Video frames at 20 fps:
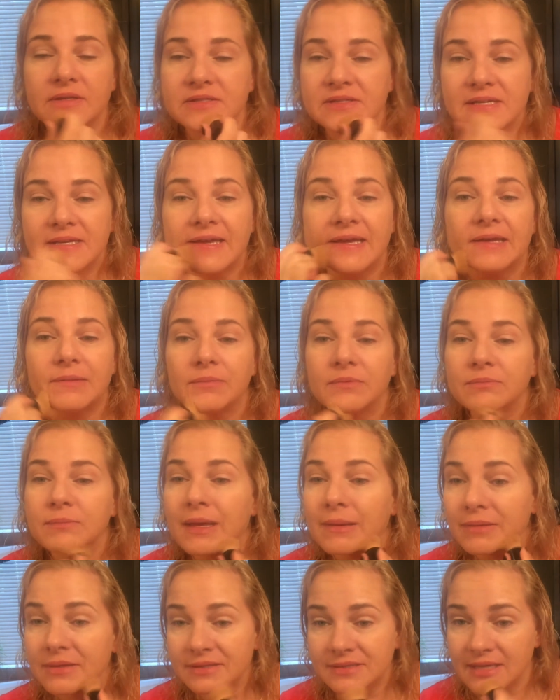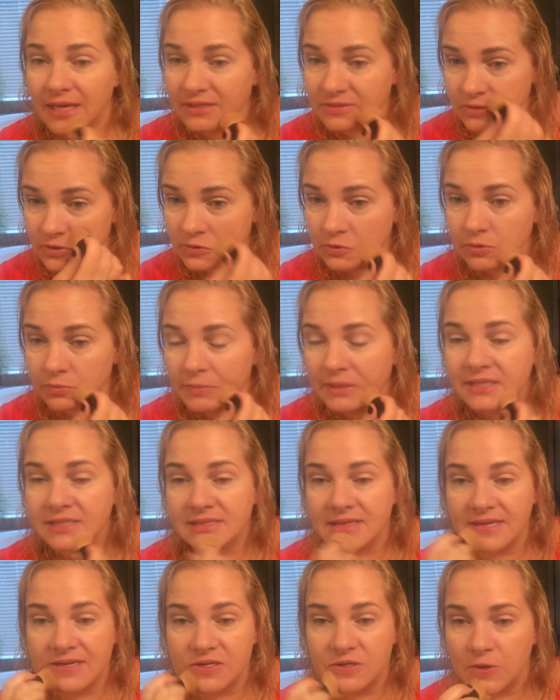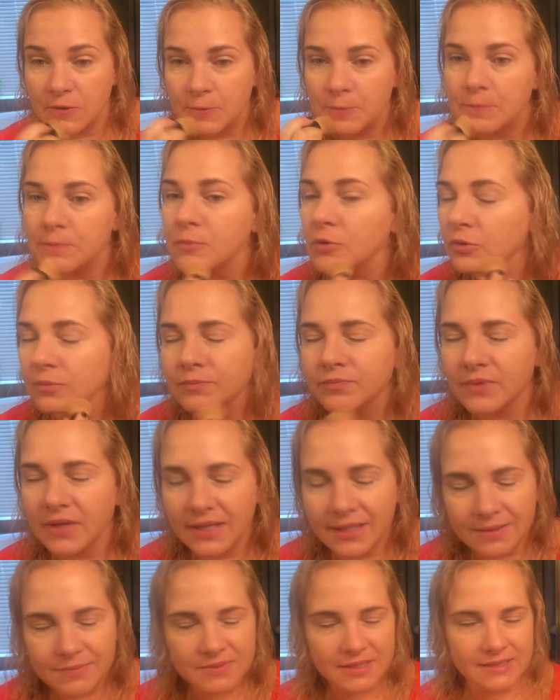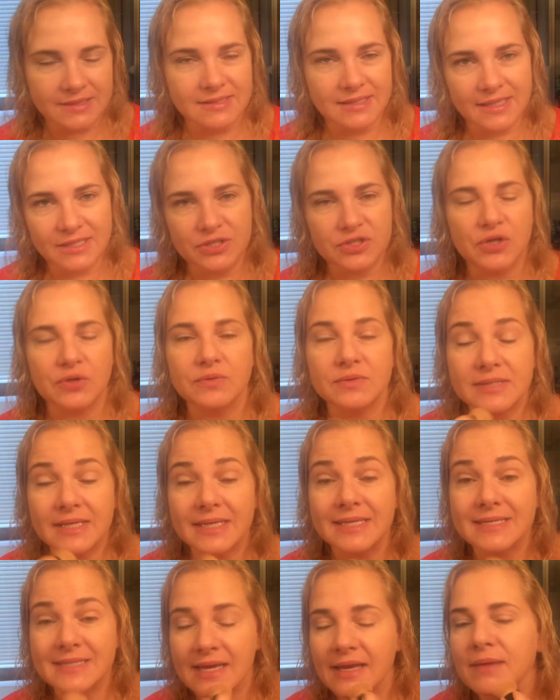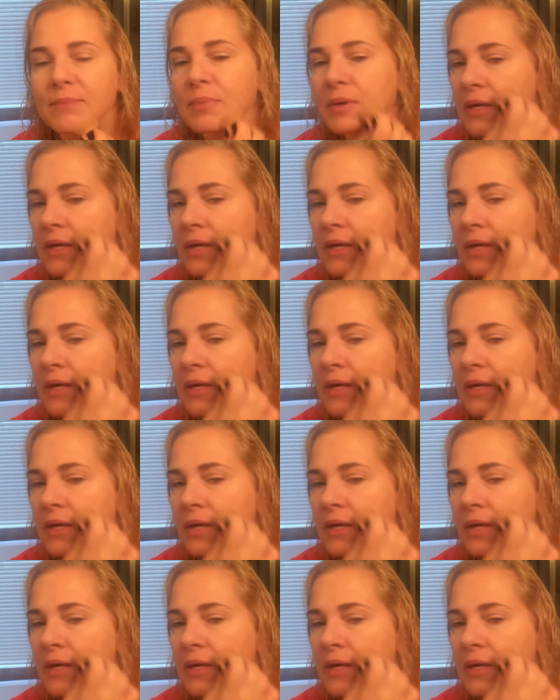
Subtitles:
And again, maybe this has to do with my skin tone, or I keep saying skin tone, skin type.